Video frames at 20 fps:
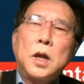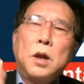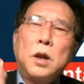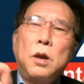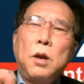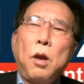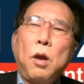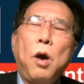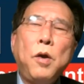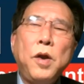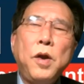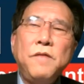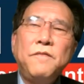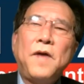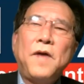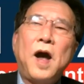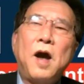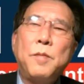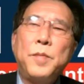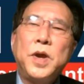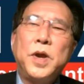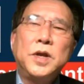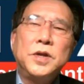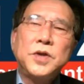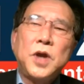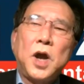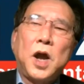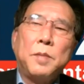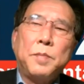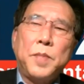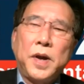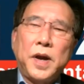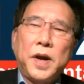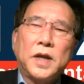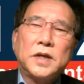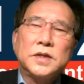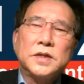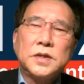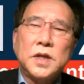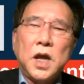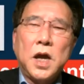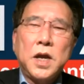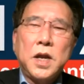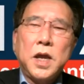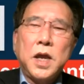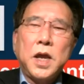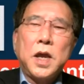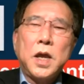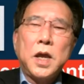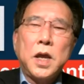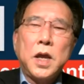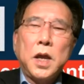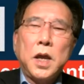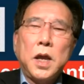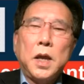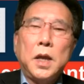Laurie found me a job and I started there,